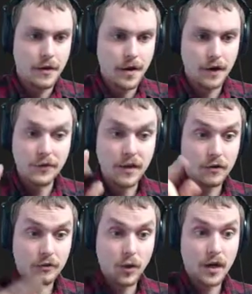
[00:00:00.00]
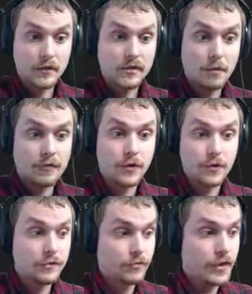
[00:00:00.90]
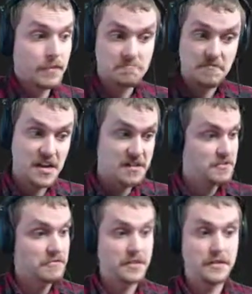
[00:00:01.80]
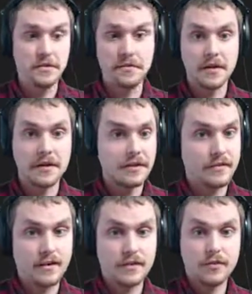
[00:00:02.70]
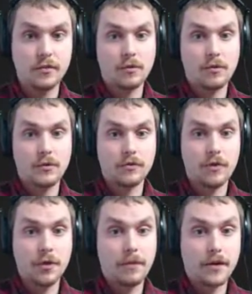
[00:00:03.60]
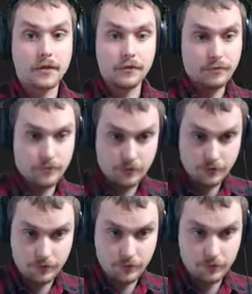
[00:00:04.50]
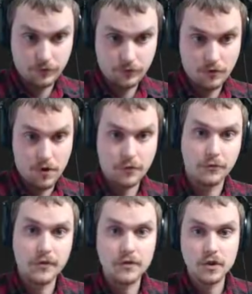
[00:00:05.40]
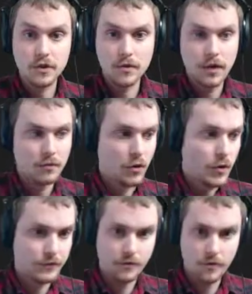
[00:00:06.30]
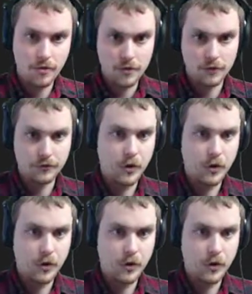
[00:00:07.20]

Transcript: Uh, I was thinking of creating a separate function for that. I don't need to do that because I can just have a request Dropbox authorization code and request those.